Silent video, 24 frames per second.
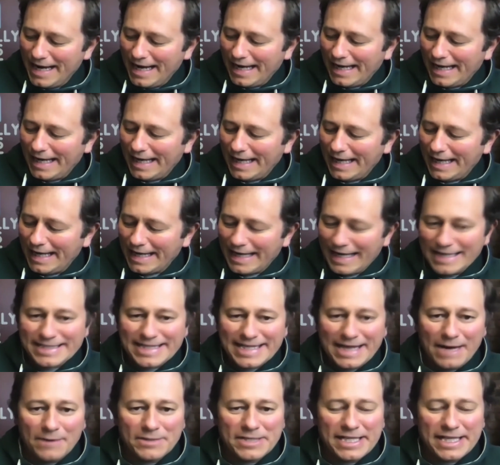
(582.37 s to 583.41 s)
and I guess
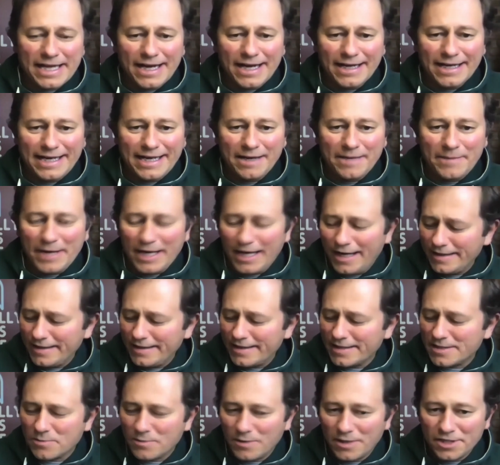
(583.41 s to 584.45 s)
that was the idea behind
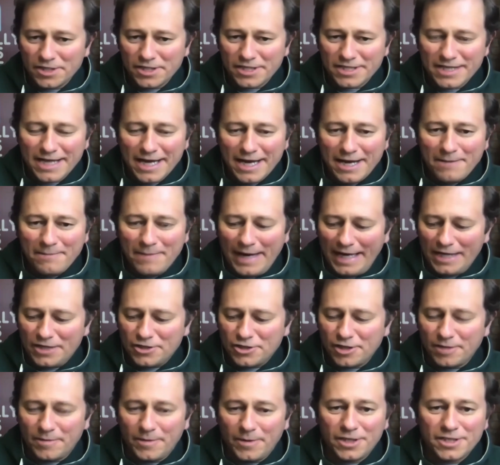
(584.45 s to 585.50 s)
this one, just paying
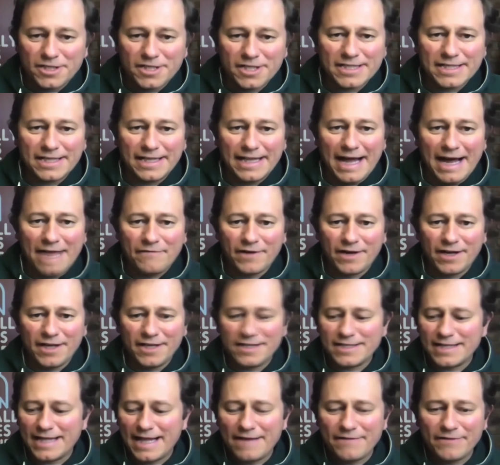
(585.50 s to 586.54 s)
tribute to South
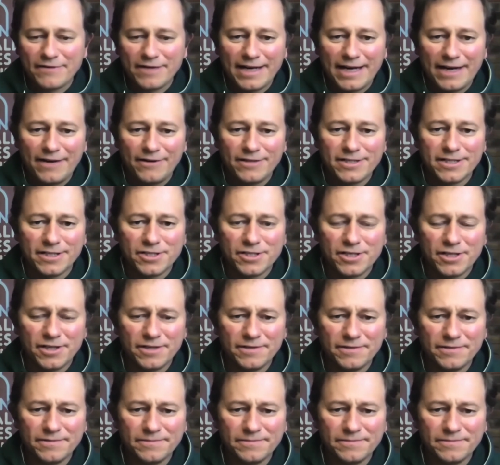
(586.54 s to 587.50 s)
African heritage.